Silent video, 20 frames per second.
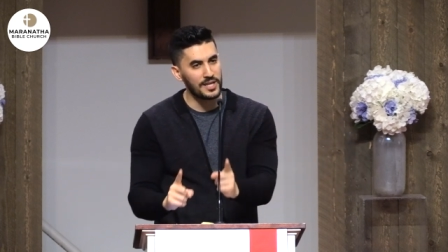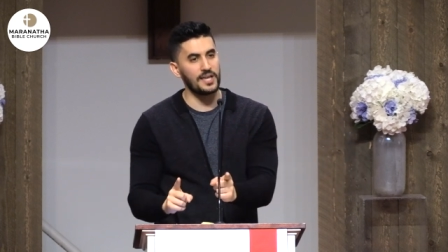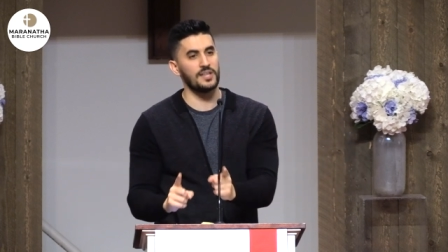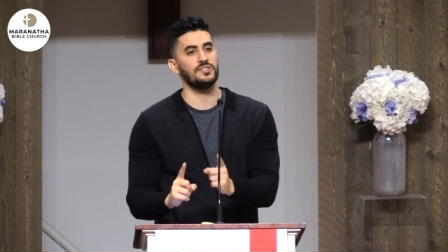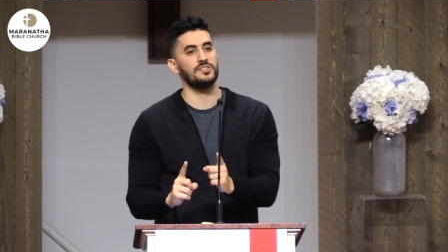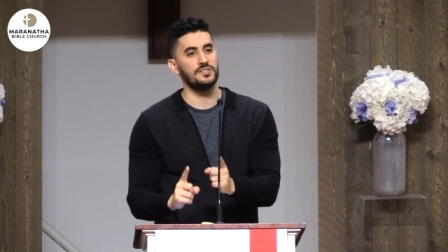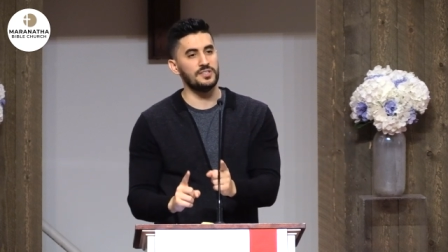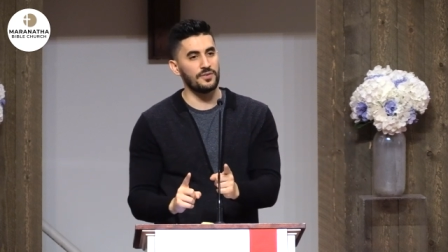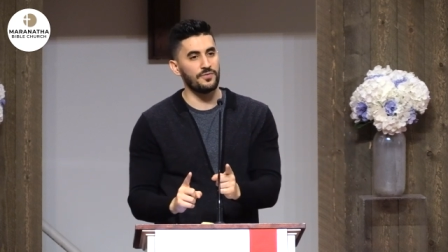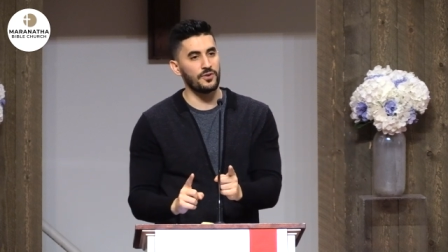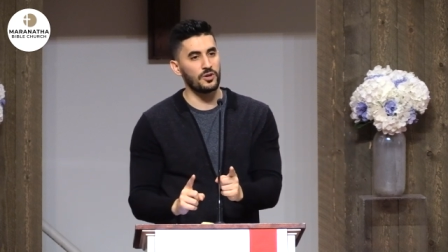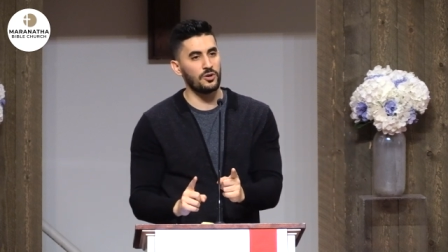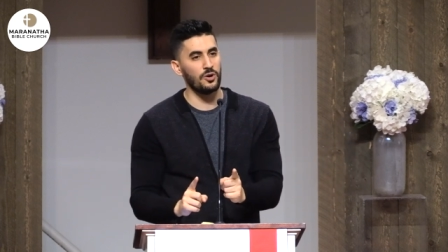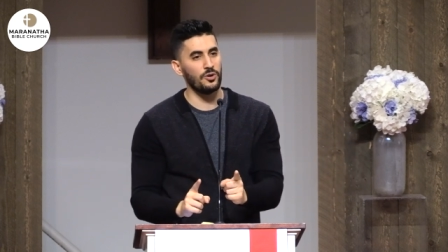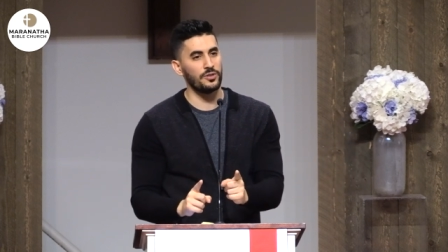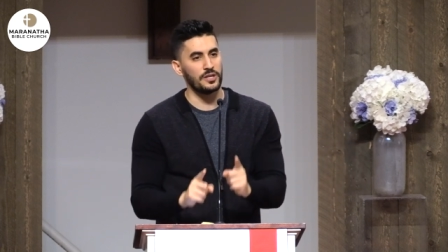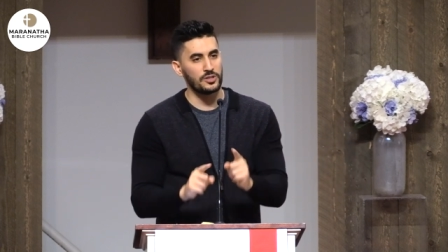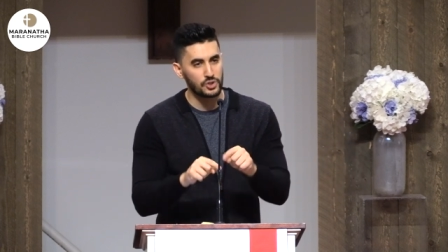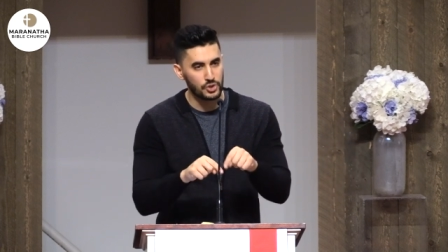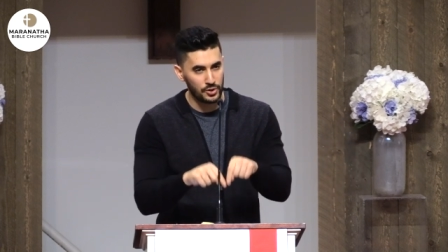it gets
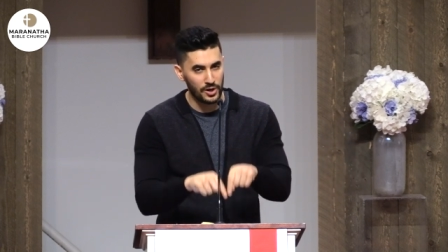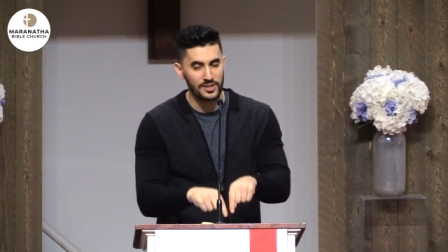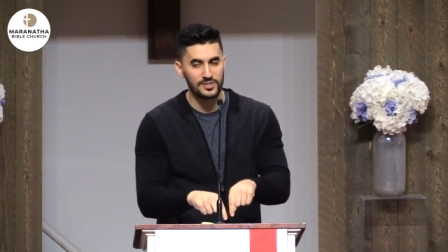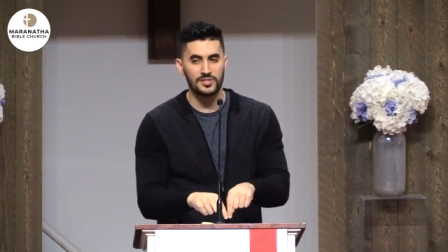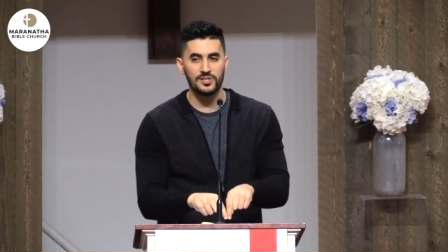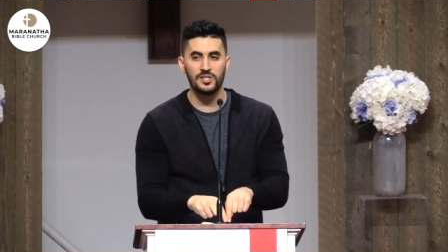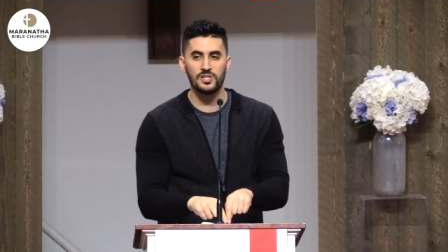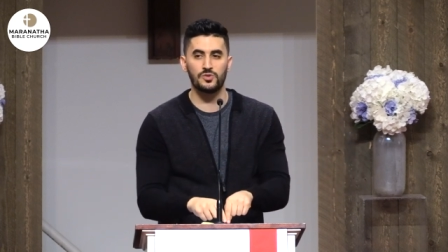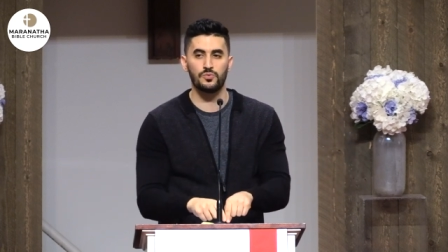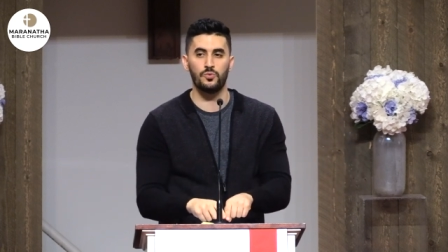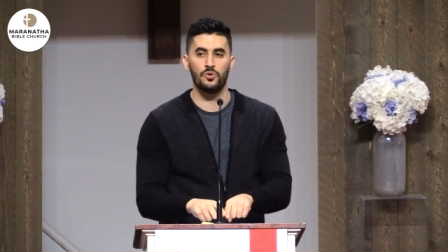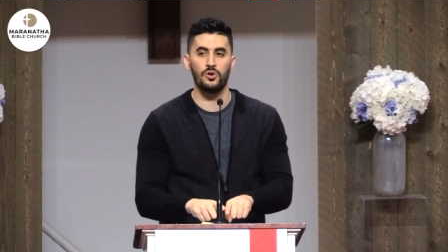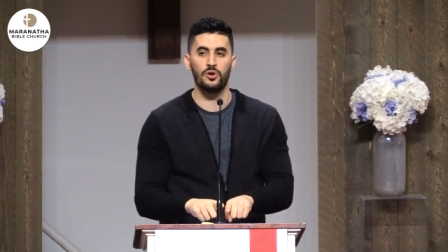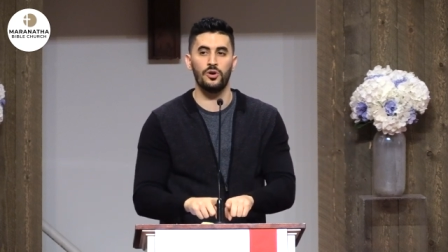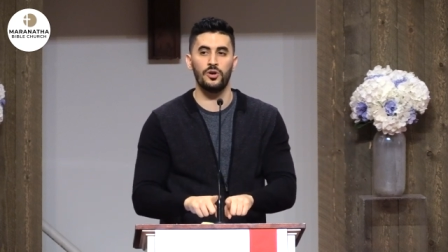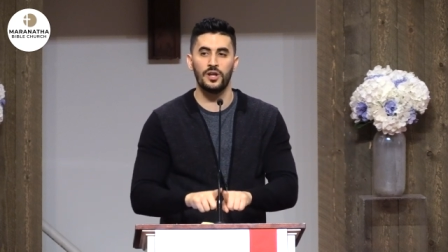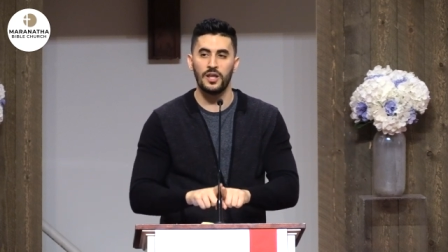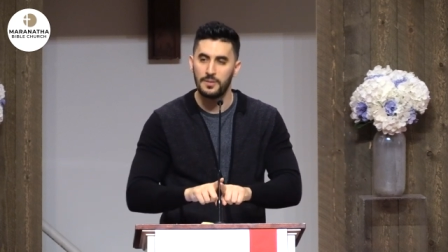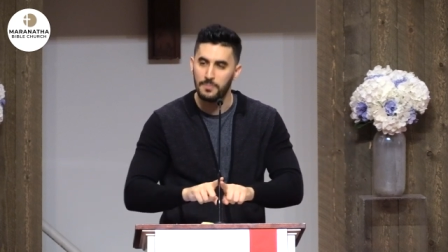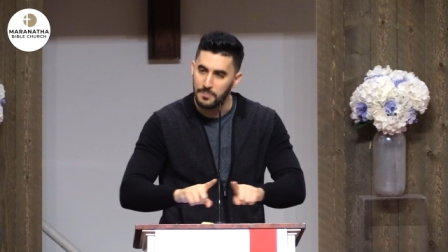difficult and trust in His
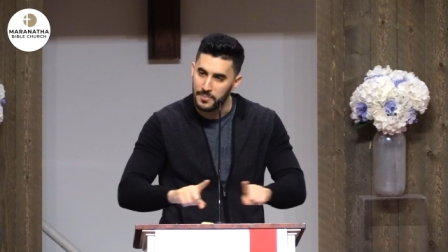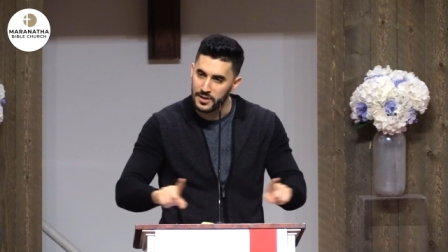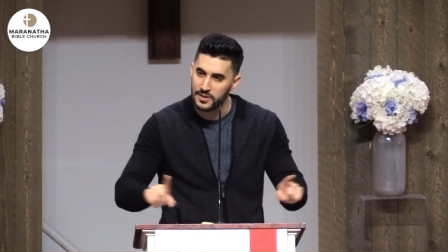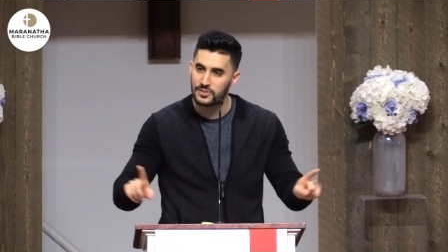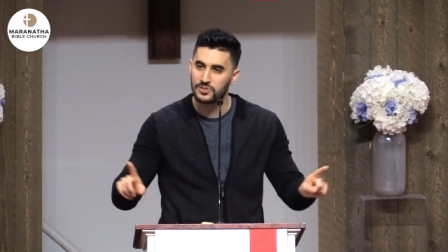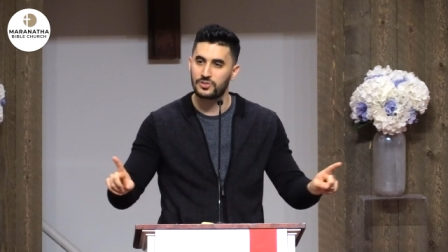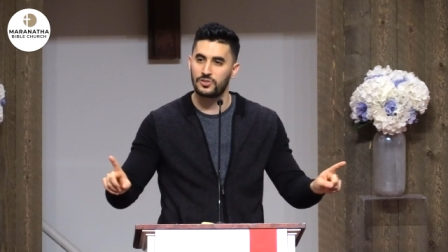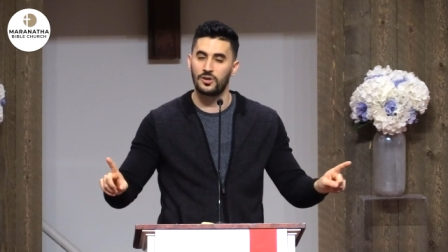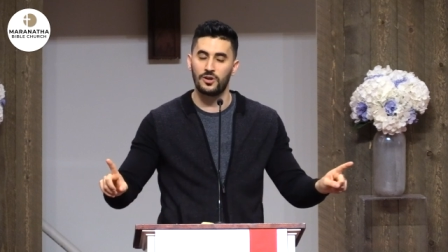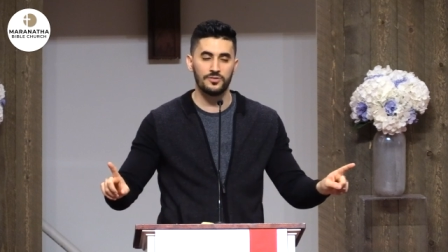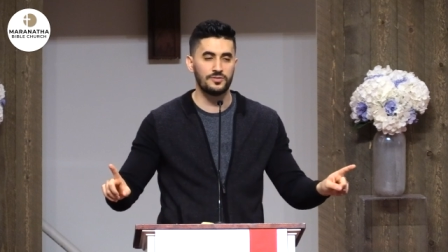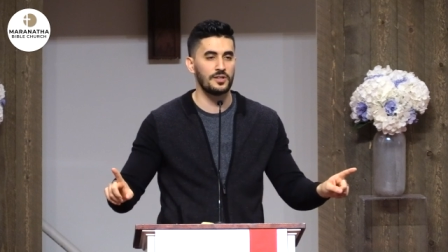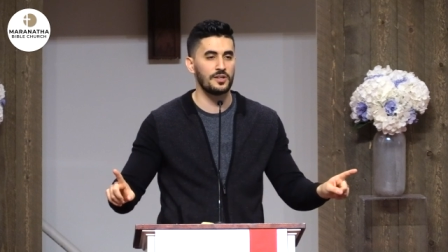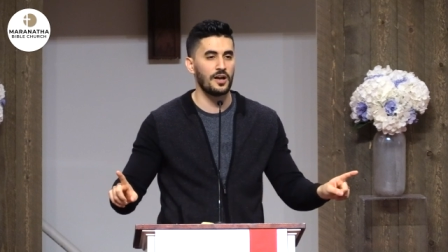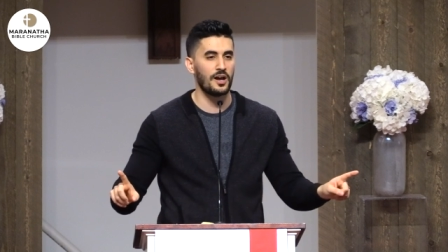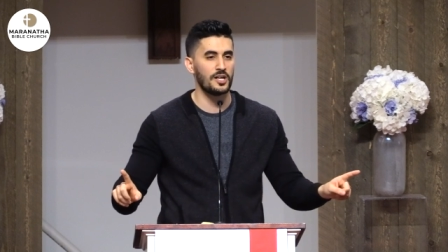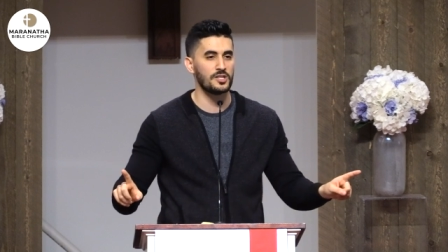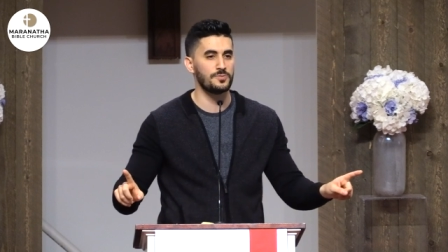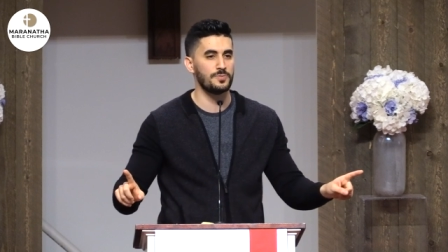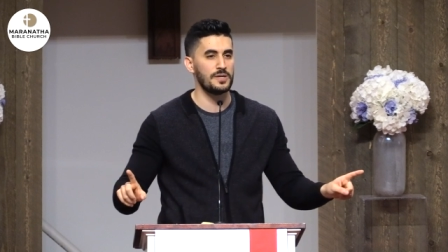word and minister unto
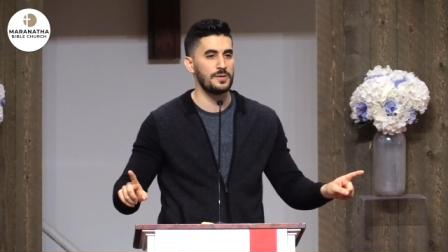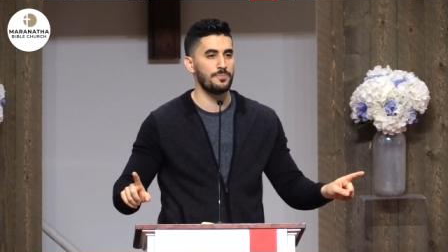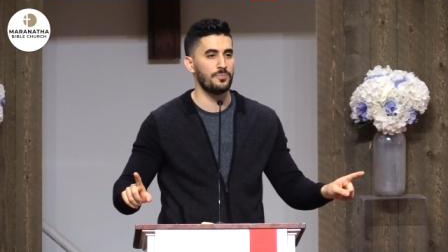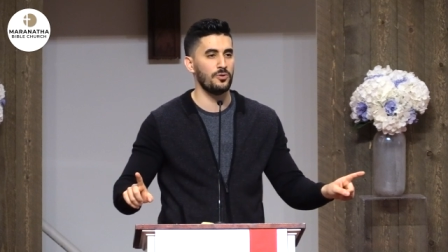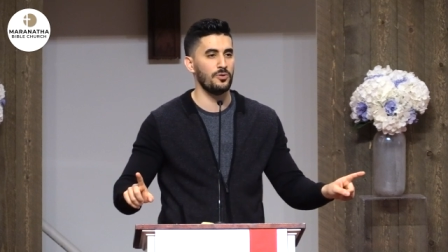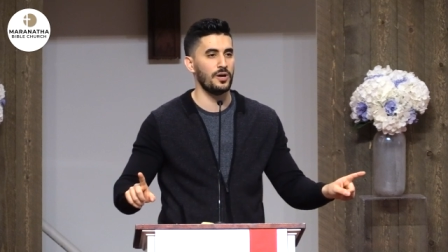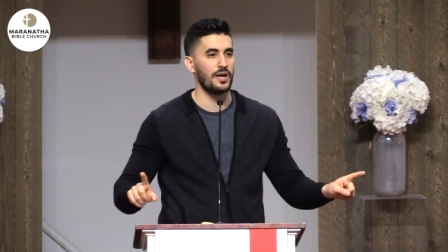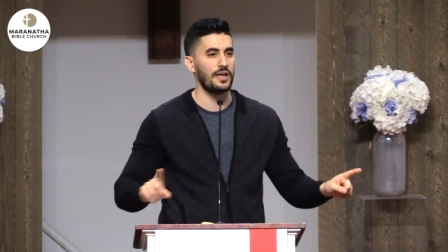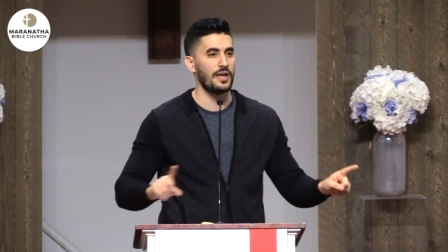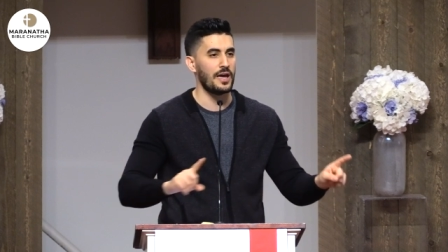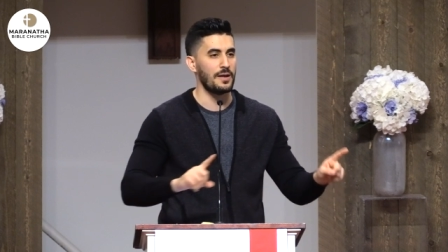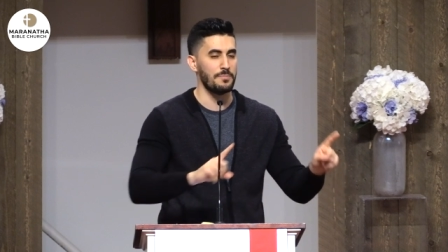God's people and,